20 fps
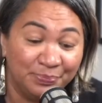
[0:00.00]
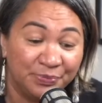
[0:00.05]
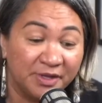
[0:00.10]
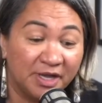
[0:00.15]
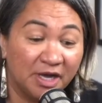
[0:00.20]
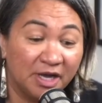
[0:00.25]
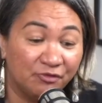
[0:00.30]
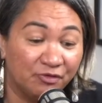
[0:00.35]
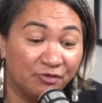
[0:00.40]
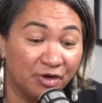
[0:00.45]

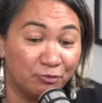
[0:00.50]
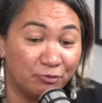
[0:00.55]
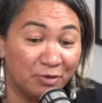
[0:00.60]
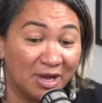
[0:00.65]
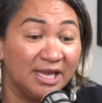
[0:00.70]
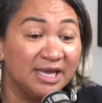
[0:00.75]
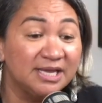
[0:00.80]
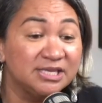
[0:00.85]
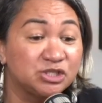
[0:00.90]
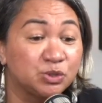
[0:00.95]
of a
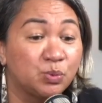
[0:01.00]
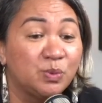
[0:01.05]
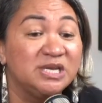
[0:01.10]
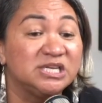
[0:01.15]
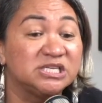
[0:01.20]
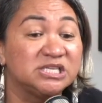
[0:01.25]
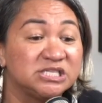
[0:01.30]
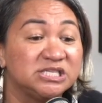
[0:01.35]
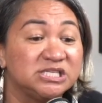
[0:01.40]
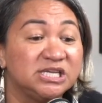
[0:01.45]
Raleigh
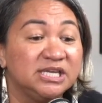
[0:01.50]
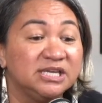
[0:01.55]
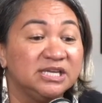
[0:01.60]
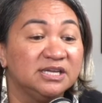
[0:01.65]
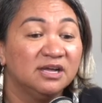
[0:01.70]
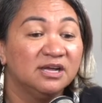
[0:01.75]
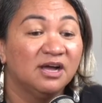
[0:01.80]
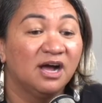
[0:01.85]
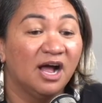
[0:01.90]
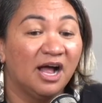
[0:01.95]
20
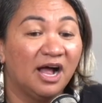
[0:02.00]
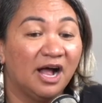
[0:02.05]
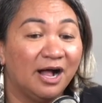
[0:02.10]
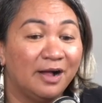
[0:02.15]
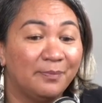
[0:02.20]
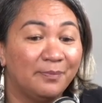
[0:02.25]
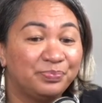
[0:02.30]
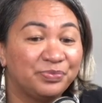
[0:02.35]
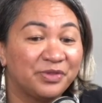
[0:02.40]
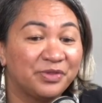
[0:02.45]

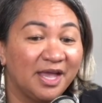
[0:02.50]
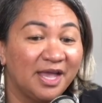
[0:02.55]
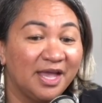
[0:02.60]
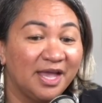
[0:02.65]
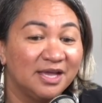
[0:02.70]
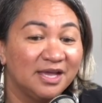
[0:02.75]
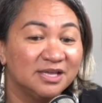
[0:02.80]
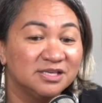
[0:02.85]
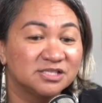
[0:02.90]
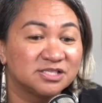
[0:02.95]

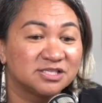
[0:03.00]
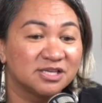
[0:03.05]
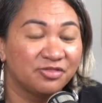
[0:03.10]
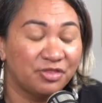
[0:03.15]
and